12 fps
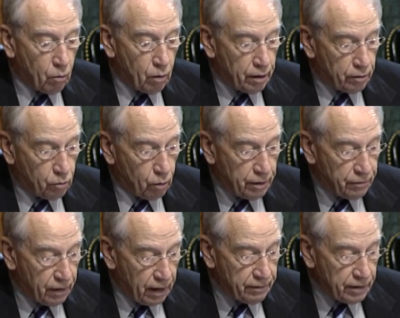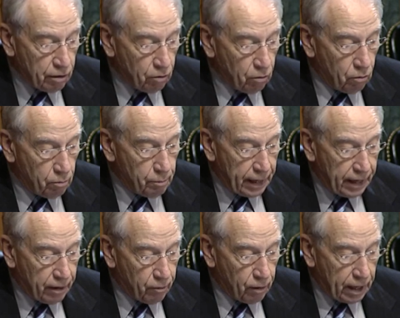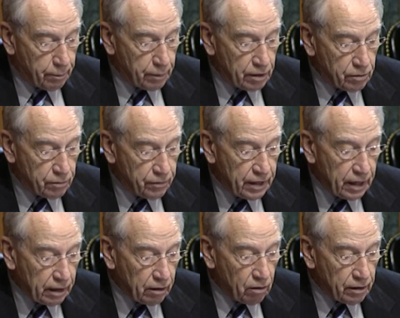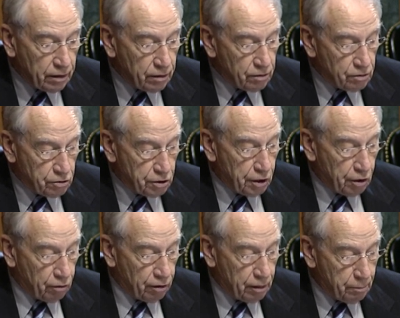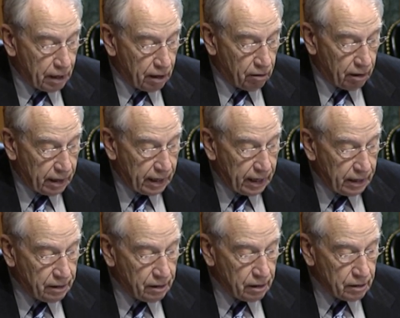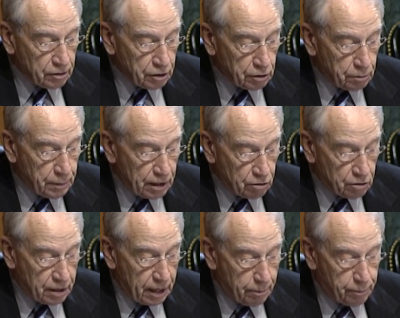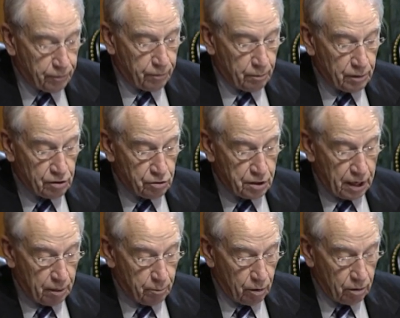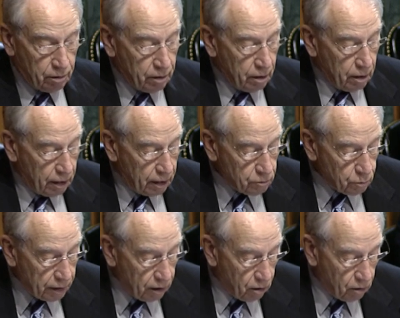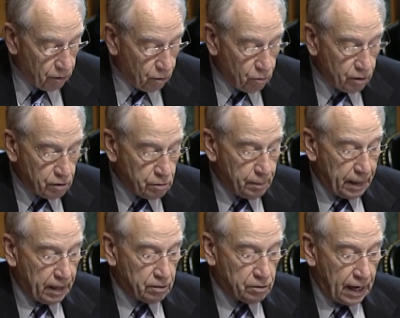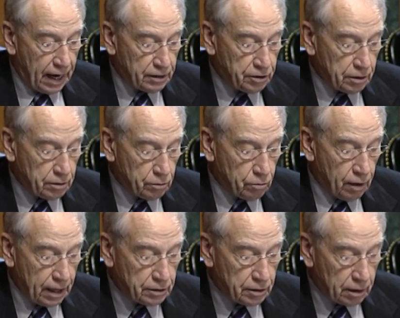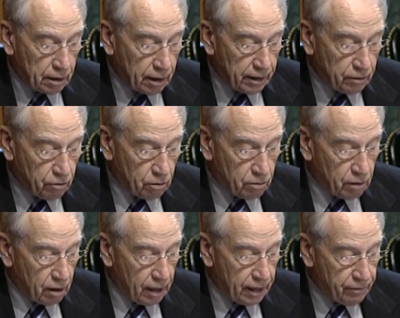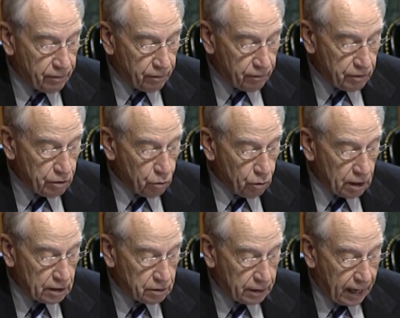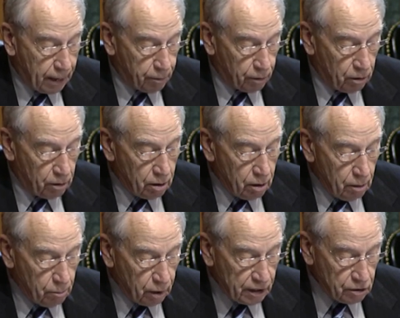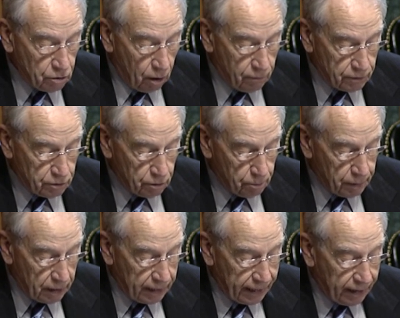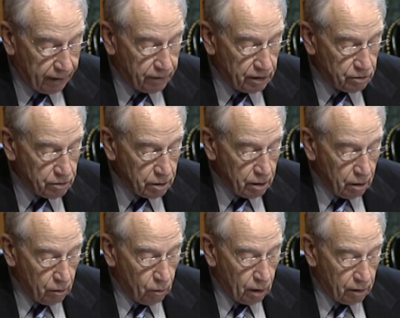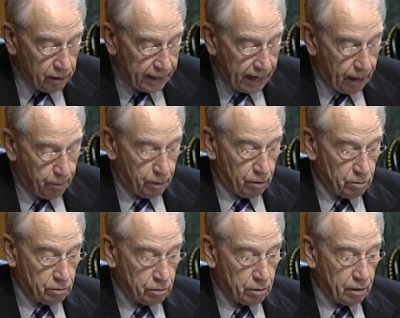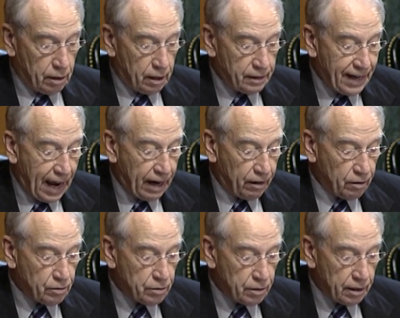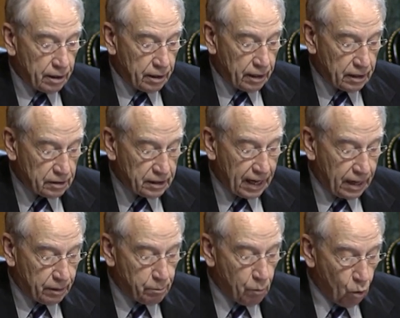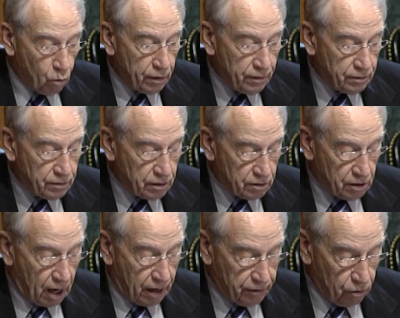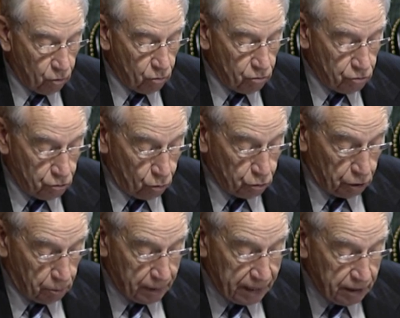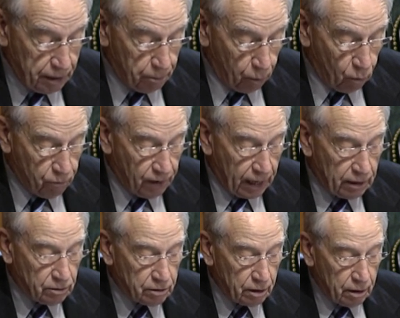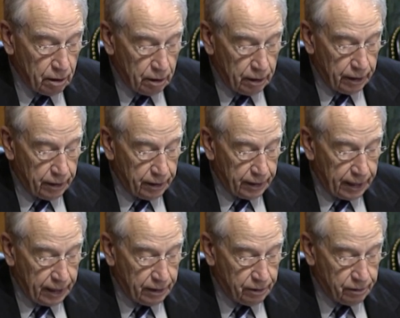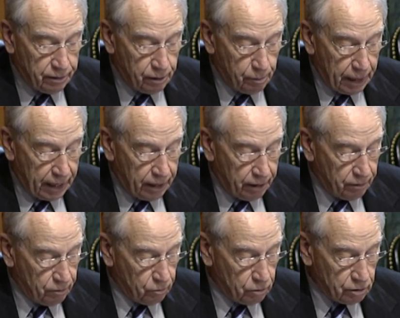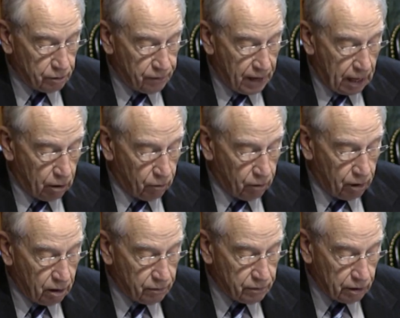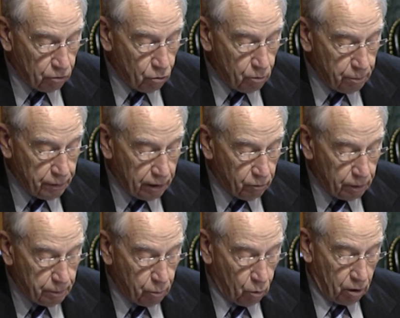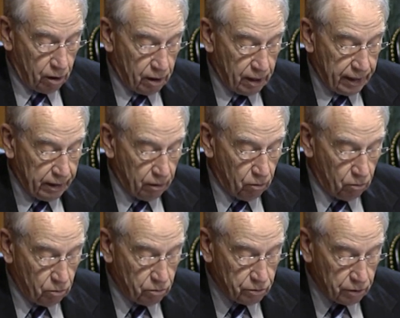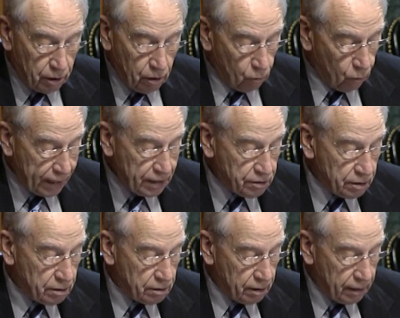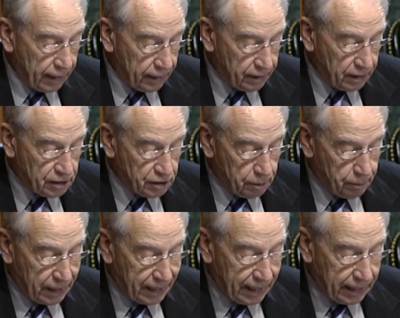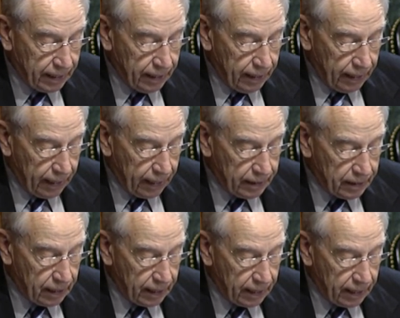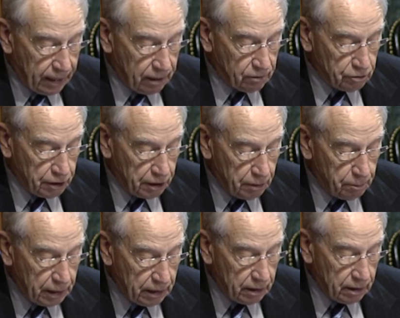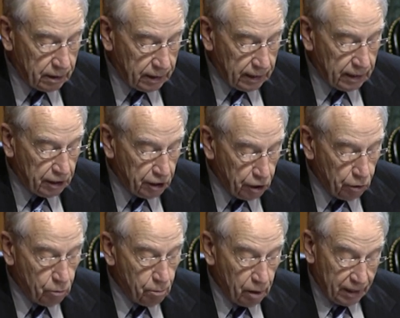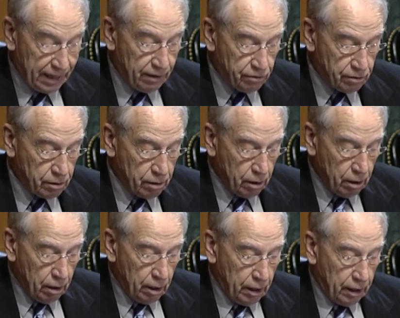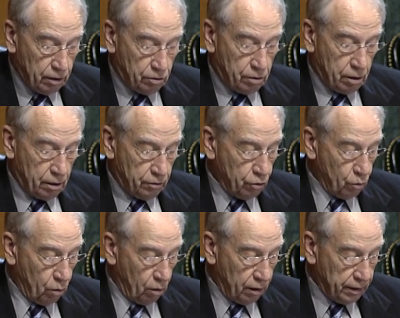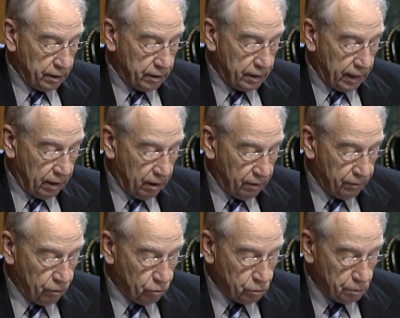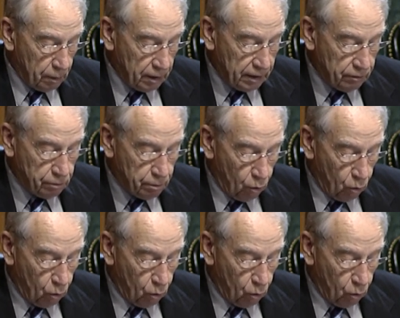when a 25-year-old man rammed his vehicle into the security barricade just mere steps from this chamber. As we all know, this man's actions tragically took the life of U.S. Capitol Police Officer Billy Evans. While the Capitol's attackers' exact motives is unknown, social media profiles indicate the man was a follower of a group that reportedly holds racist, anti-Semitic, anti-LGBTQ beliefs. It's too early to tell if those beliefs